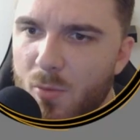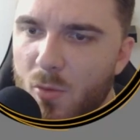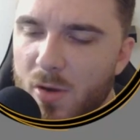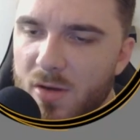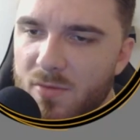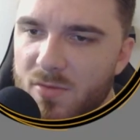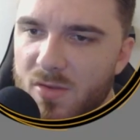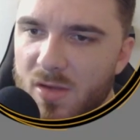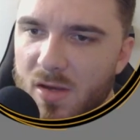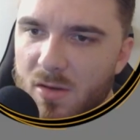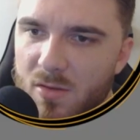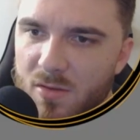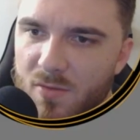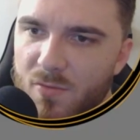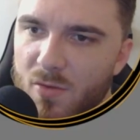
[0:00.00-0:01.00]
Point of
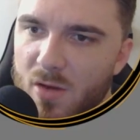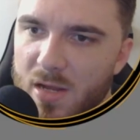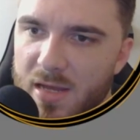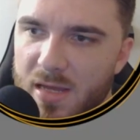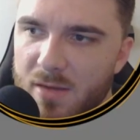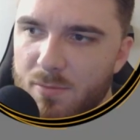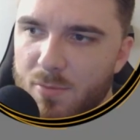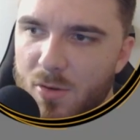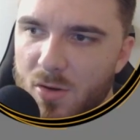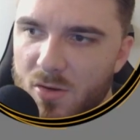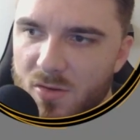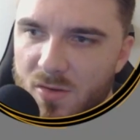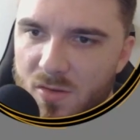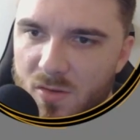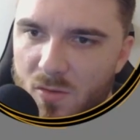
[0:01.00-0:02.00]
sale is for like in person.